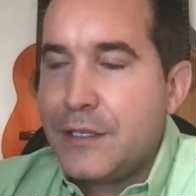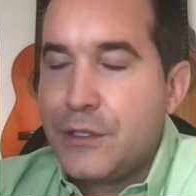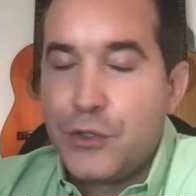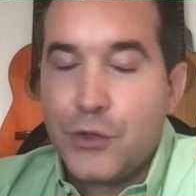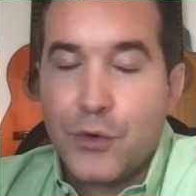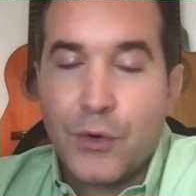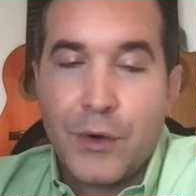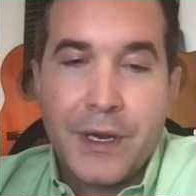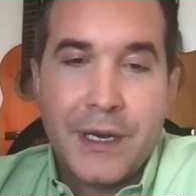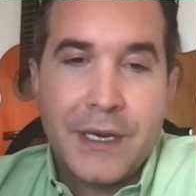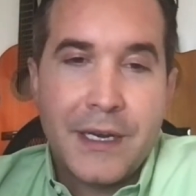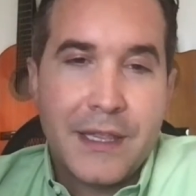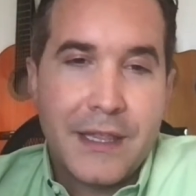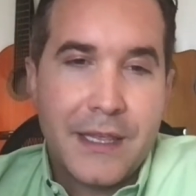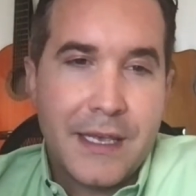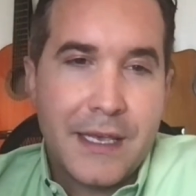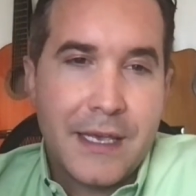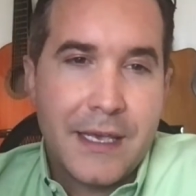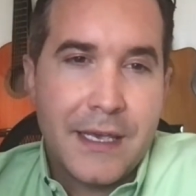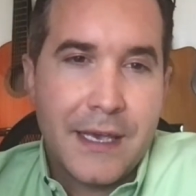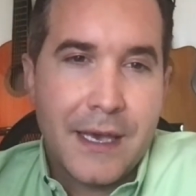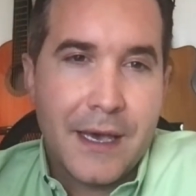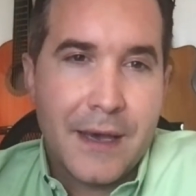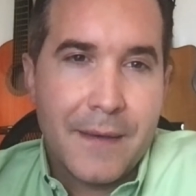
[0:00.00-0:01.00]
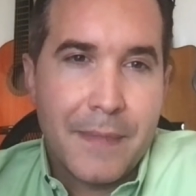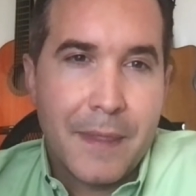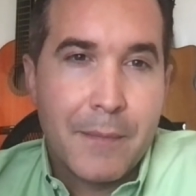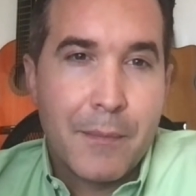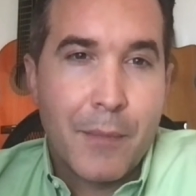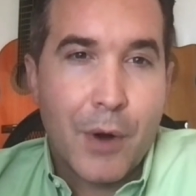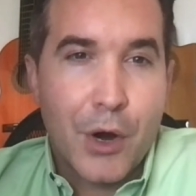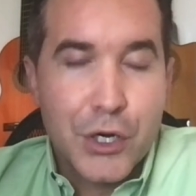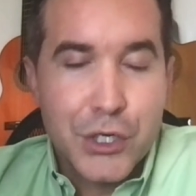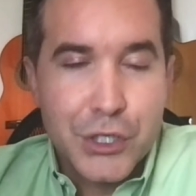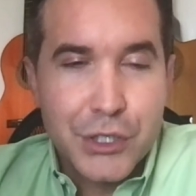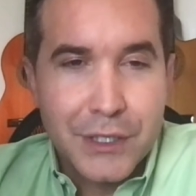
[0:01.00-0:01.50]
joined the
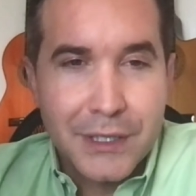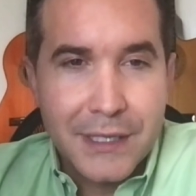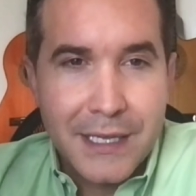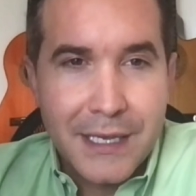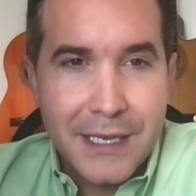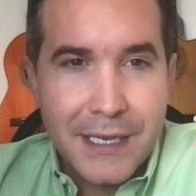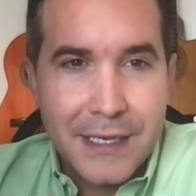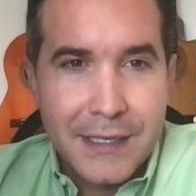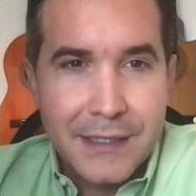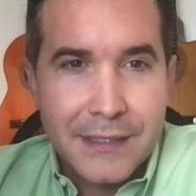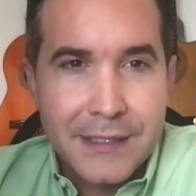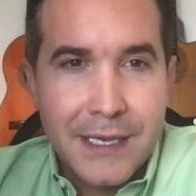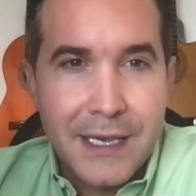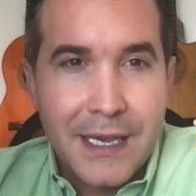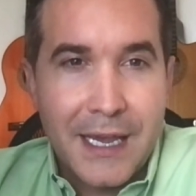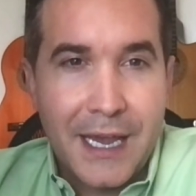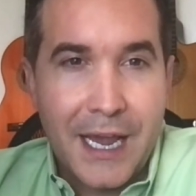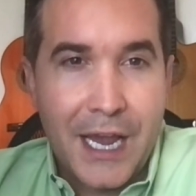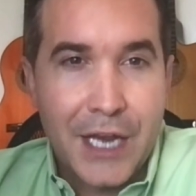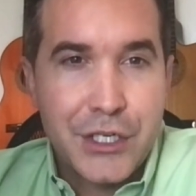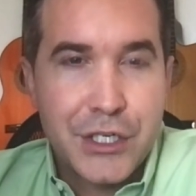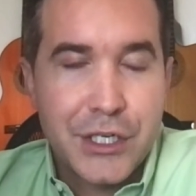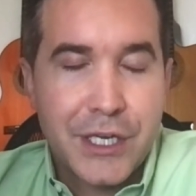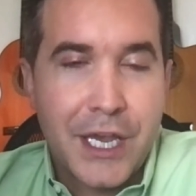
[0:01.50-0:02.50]
Marshallese